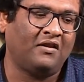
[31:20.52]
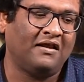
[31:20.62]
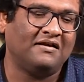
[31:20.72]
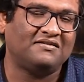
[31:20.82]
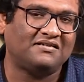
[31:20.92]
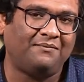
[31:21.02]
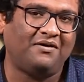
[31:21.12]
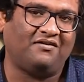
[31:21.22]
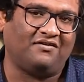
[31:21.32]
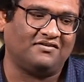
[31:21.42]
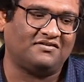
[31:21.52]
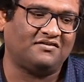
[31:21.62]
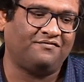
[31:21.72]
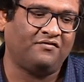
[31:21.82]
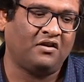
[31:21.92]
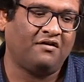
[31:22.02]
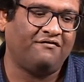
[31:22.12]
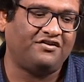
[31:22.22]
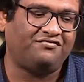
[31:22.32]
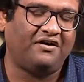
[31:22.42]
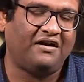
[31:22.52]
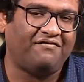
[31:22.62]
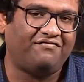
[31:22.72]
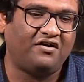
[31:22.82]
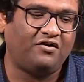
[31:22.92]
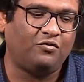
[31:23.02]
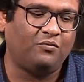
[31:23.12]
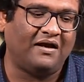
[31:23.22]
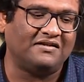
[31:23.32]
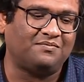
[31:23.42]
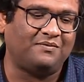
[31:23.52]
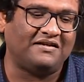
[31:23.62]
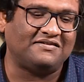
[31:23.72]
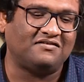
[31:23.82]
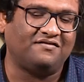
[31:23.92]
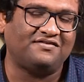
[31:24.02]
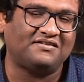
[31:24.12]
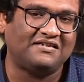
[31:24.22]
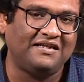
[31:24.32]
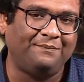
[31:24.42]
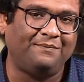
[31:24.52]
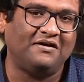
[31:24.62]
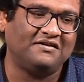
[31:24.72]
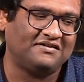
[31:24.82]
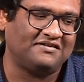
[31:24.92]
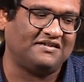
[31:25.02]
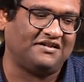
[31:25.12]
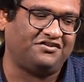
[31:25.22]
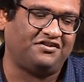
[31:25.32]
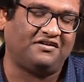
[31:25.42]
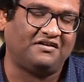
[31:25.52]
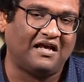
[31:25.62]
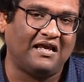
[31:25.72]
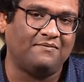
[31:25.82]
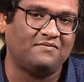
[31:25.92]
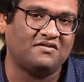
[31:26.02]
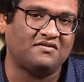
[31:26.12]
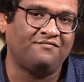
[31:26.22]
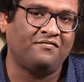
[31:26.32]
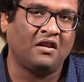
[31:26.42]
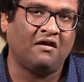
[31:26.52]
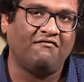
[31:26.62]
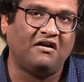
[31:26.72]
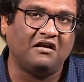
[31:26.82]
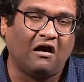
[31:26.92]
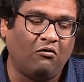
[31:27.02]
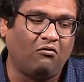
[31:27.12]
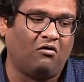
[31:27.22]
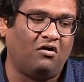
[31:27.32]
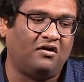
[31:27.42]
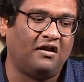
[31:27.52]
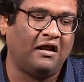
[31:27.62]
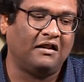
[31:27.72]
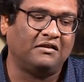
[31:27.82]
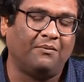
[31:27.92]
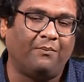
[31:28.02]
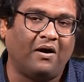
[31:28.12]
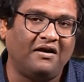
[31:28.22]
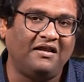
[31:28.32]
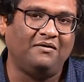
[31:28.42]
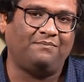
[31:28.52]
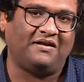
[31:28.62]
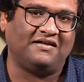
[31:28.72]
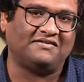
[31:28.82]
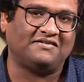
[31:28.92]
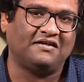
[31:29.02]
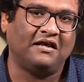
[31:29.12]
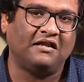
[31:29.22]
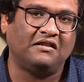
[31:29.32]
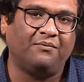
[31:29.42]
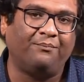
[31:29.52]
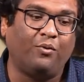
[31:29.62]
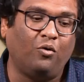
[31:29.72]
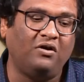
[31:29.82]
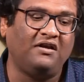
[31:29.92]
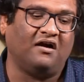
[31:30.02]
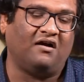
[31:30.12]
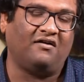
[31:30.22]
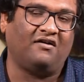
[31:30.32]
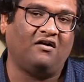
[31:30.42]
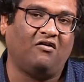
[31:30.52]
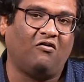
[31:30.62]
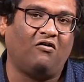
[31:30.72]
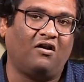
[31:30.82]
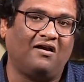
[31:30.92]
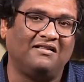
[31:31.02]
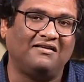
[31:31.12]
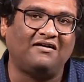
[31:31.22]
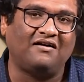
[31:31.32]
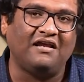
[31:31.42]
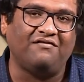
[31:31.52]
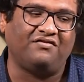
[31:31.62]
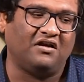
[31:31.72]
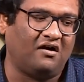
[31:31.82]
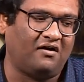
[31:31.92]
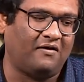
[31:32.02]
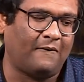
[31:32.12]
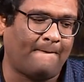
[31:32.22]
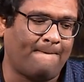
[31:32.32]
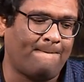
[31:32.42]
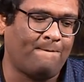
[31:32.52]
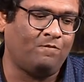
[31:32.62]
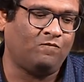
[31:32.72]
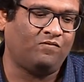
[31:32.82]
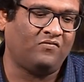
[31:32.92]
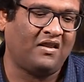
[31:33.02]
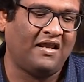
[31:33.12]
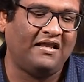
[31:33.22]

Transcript: Cemeteries, which were referred to as places of sleep since ancient times, were now called the burying place, the boneyard, or the graveyard. In